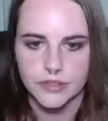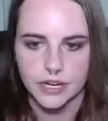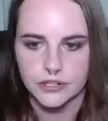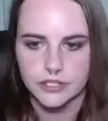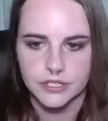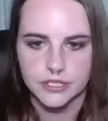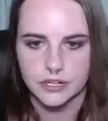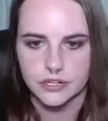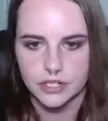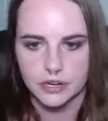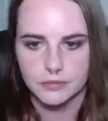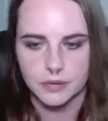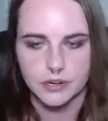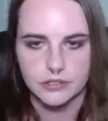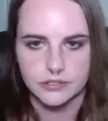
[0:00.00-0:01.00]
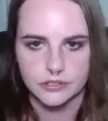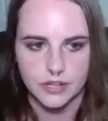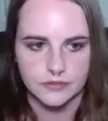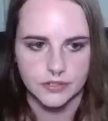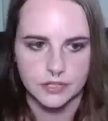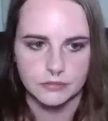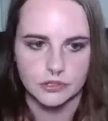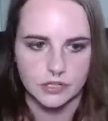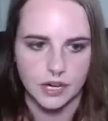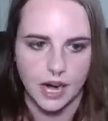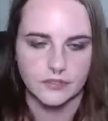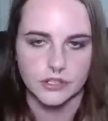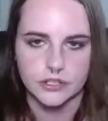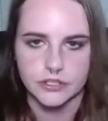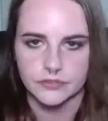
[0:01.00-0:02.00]
think I should share my personal life anymore.
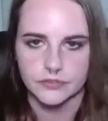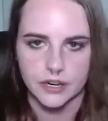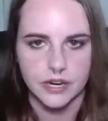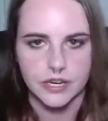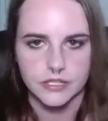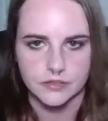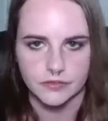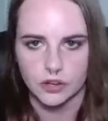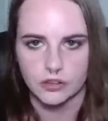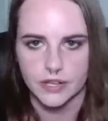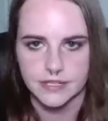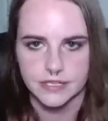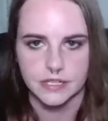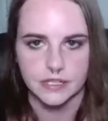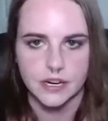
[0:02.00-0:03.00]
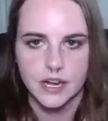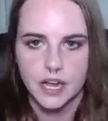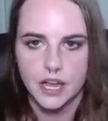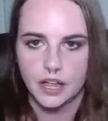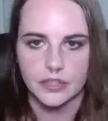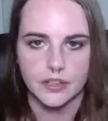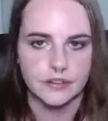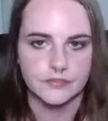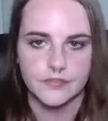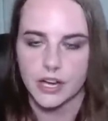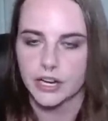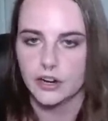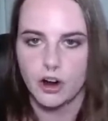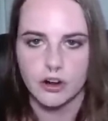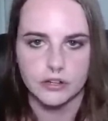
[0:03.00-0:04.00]
I've learned a very difficult lesson the
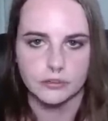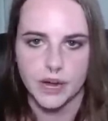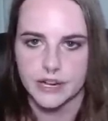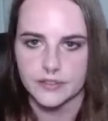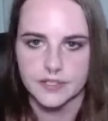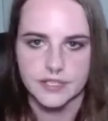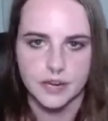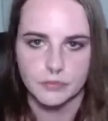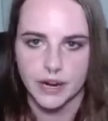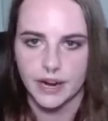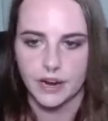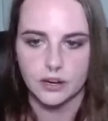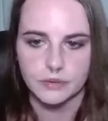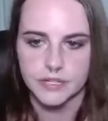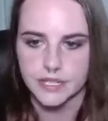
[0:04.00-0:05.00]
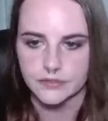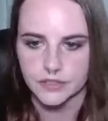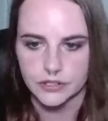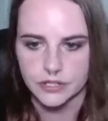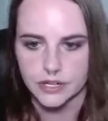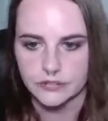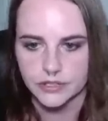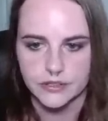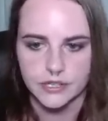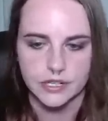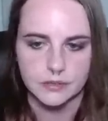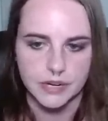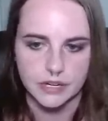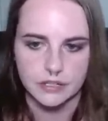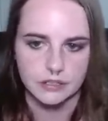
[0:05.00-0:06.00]
fucking hard way, the same way I always have to learn everything,
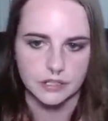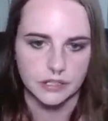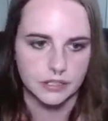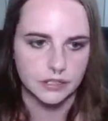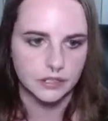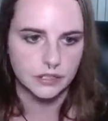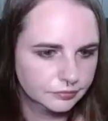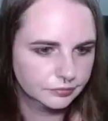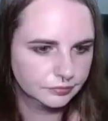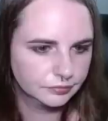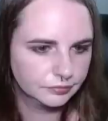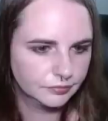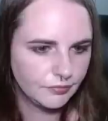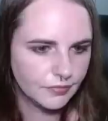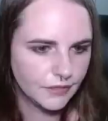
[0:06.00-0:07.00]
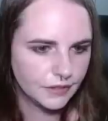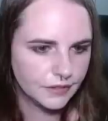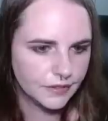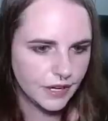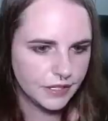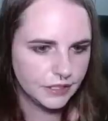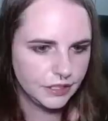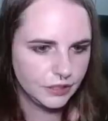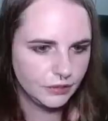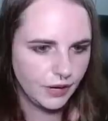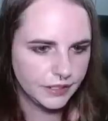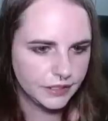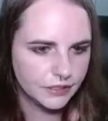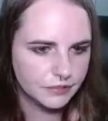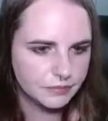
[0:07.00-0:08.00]
apparently. Thank you.
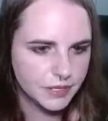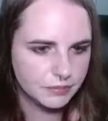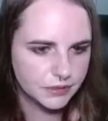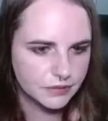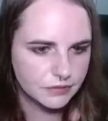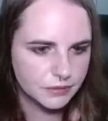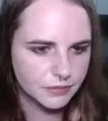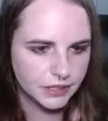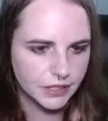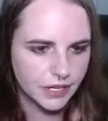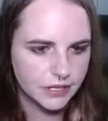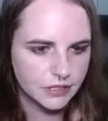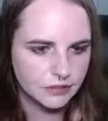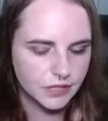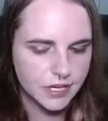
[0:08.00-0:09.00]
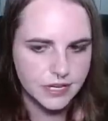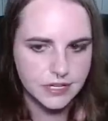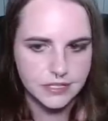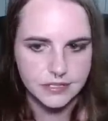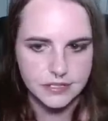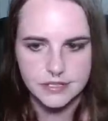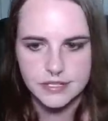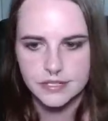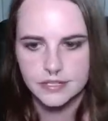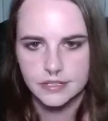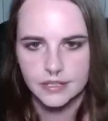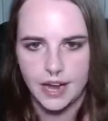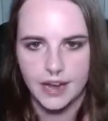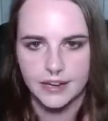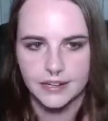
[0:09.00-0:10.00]
I know people don't want me to go, and
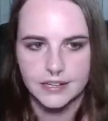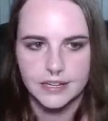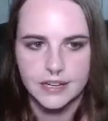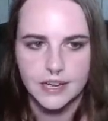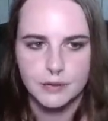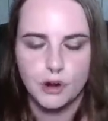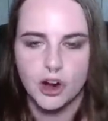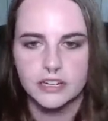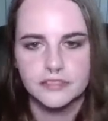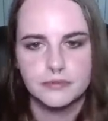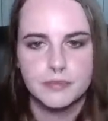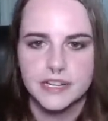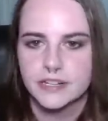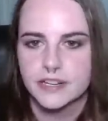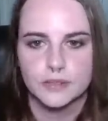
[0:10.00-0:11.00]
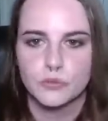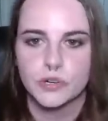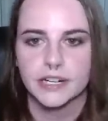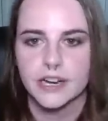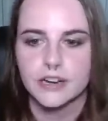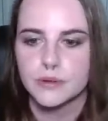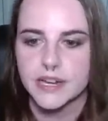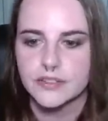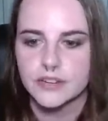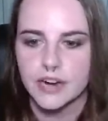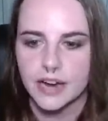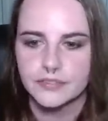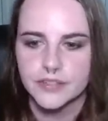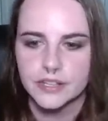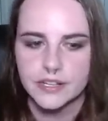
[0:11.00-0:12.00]
I. Part of me doesn't want to go either.
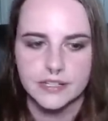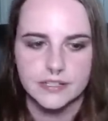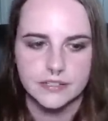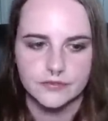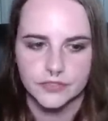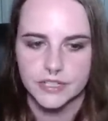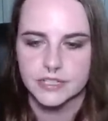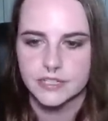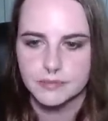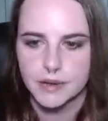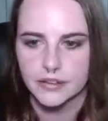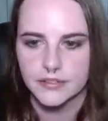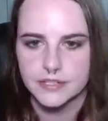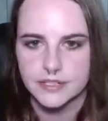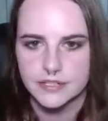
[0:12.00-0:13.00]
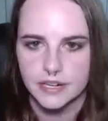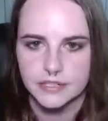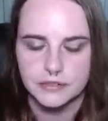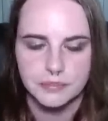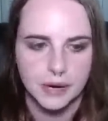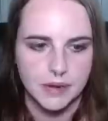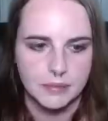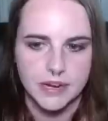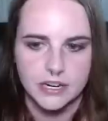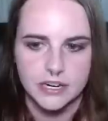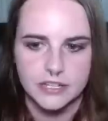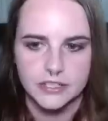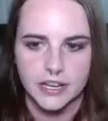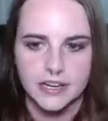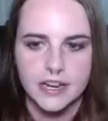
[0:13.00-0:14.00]
I feel like as conflicted about this as I do about my
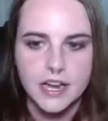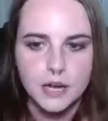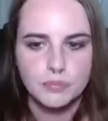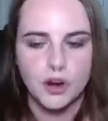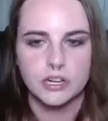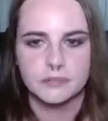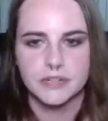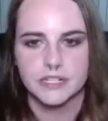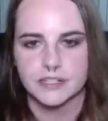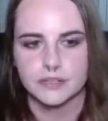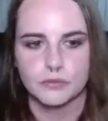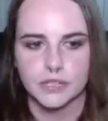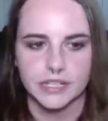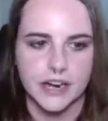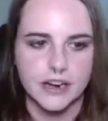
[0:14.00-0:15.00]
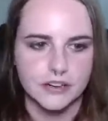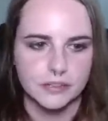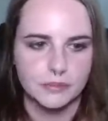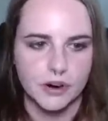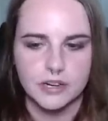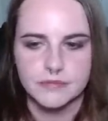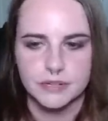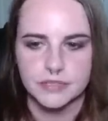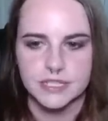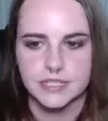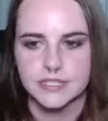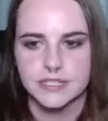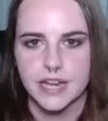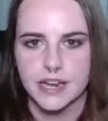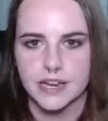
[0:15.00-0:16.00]
marriage. Like, part of me doesn't want to go, part of me wants to
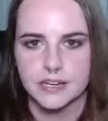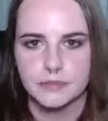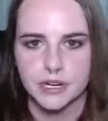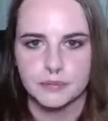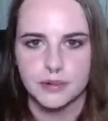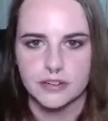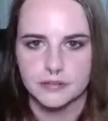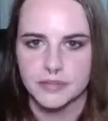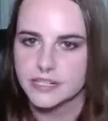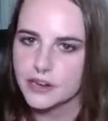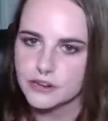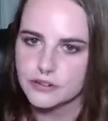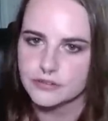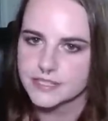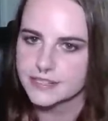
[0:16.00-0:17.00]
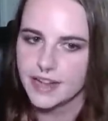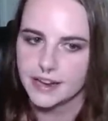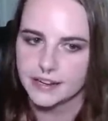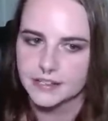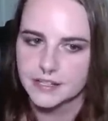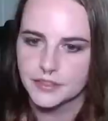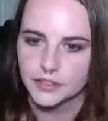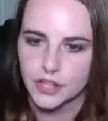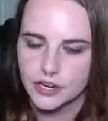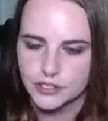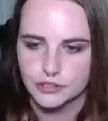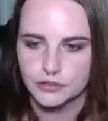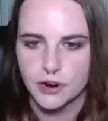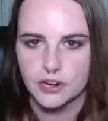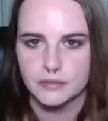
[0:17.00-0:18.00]
stay, but part of me knows, like, the
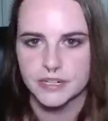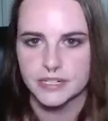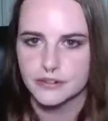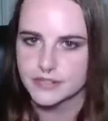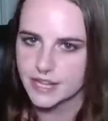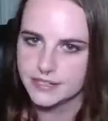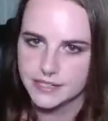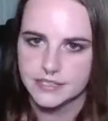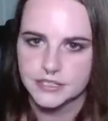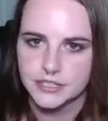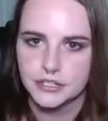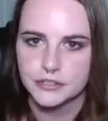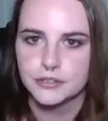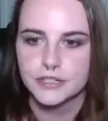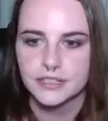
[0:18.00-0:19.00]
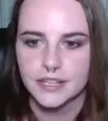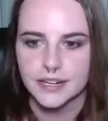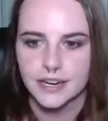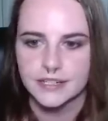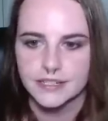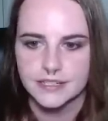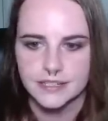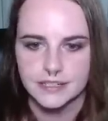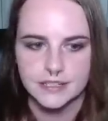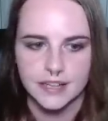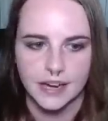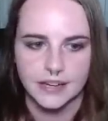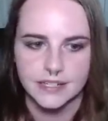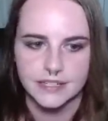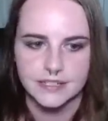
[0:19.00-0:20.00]
logical part of me knows I need to. Like, I need to,
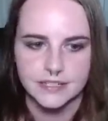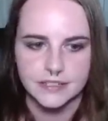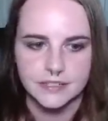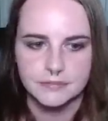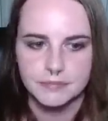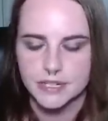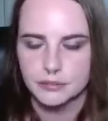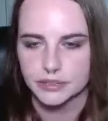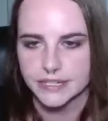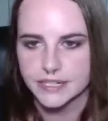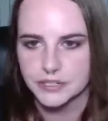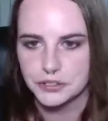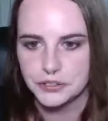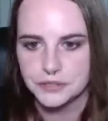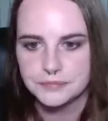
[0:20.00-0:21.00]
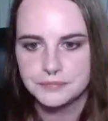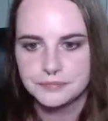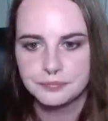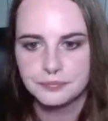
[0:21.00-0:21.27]
I need to be able to heal